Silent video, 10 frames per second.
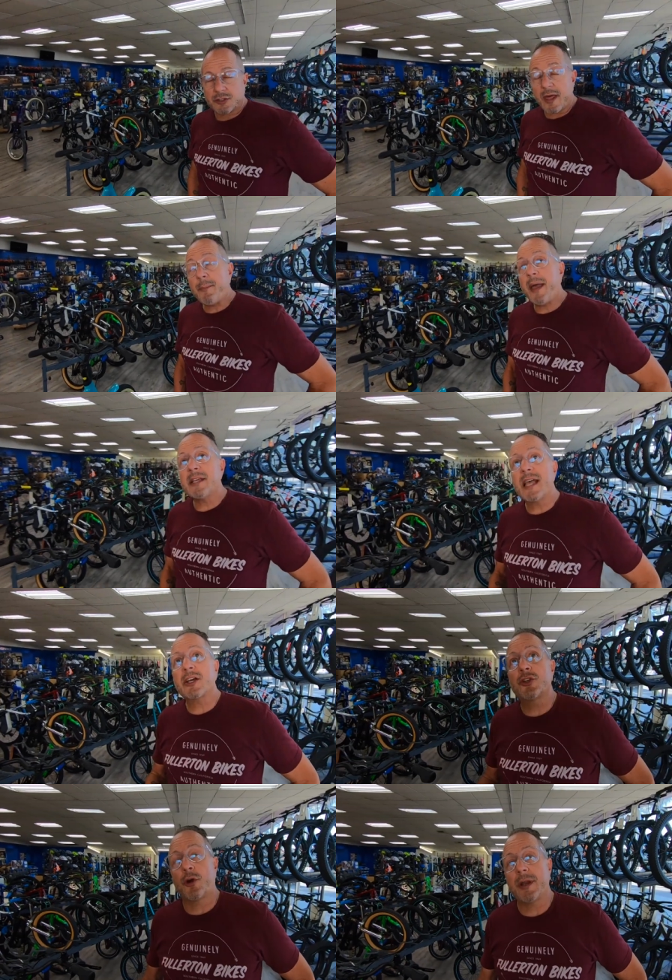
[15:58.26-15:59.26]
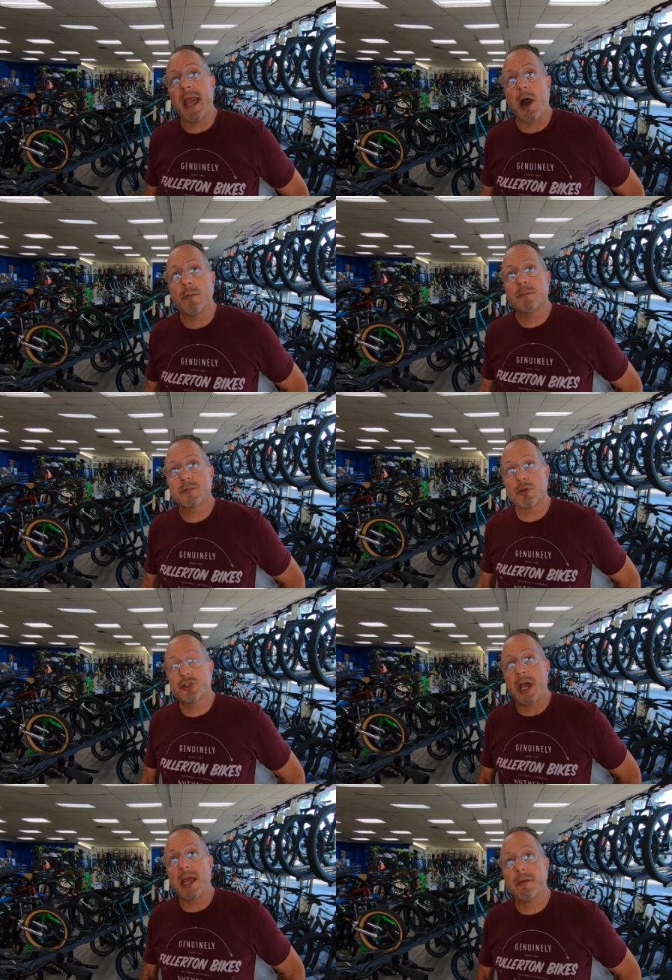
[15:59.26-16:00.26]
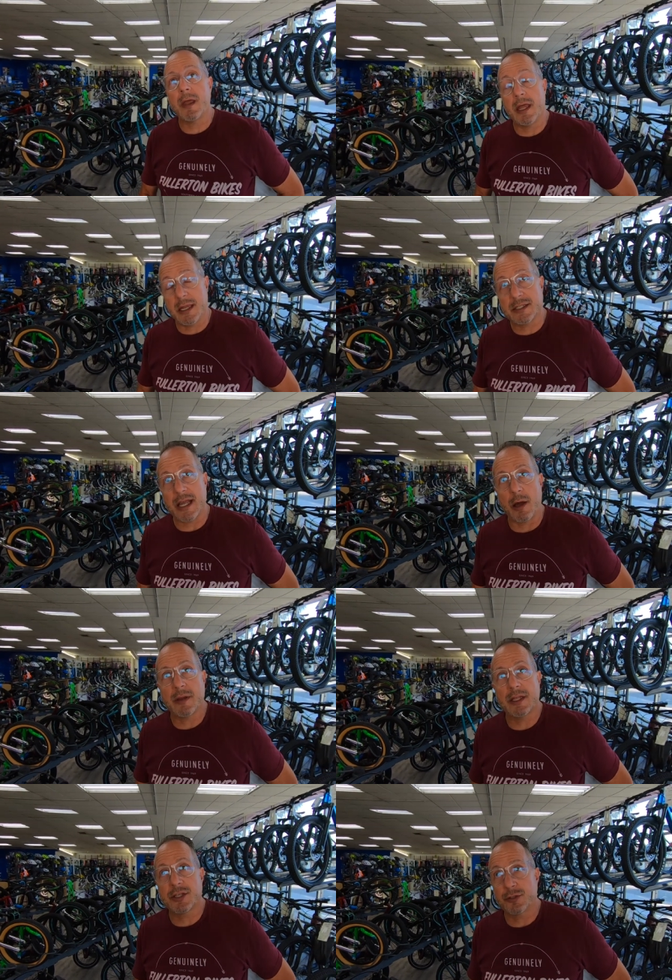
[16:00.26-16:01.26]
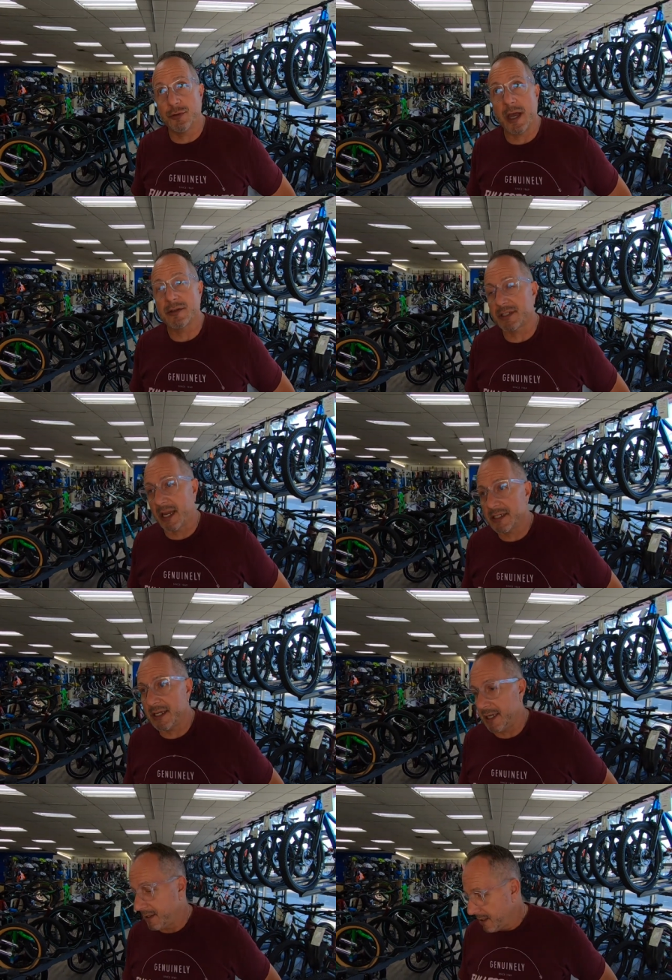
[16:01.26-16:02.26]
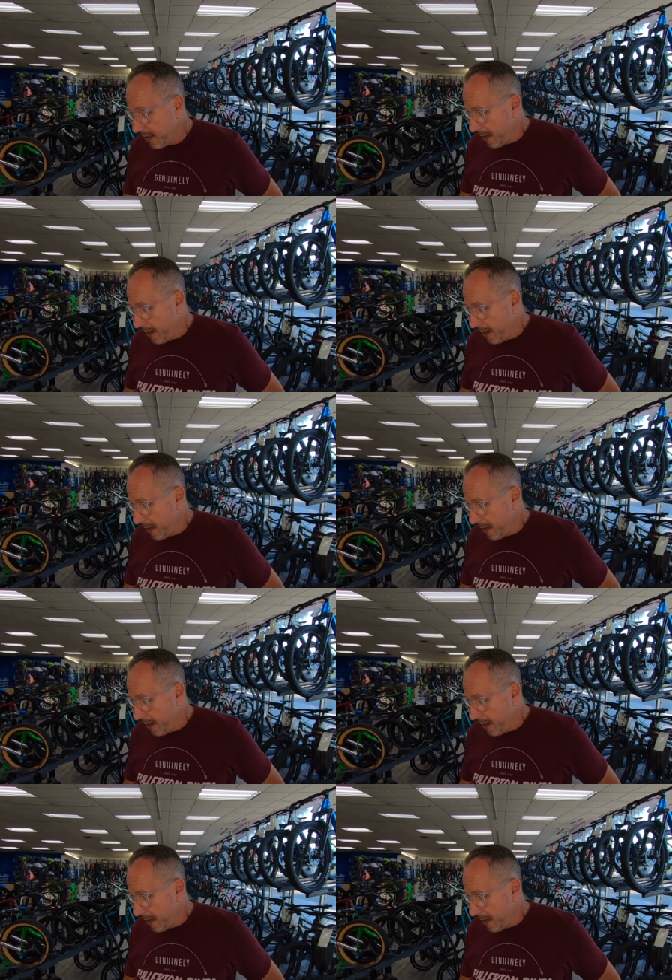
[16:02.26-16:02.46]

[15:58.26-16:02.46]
Yeah. So that bike is actually already out. So Giant, it is already out. Wonderful. It's a 2019,